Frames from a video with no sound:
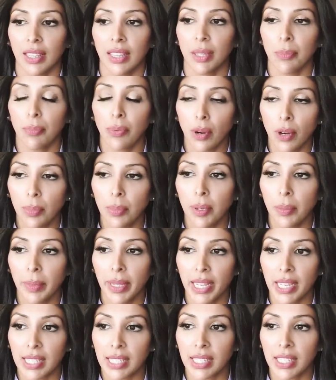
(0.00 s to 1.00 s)
The problem
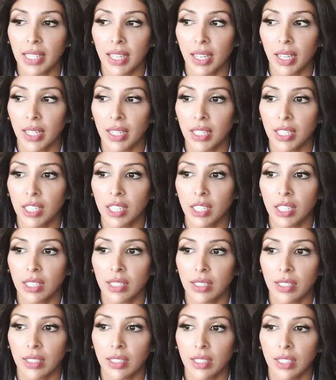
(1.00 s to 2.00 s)
is that
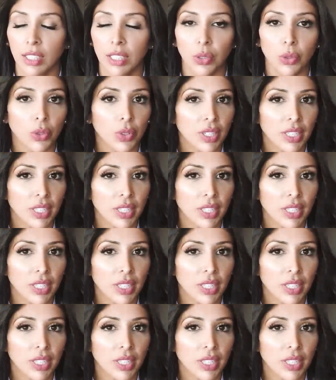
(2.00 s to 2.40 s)
you're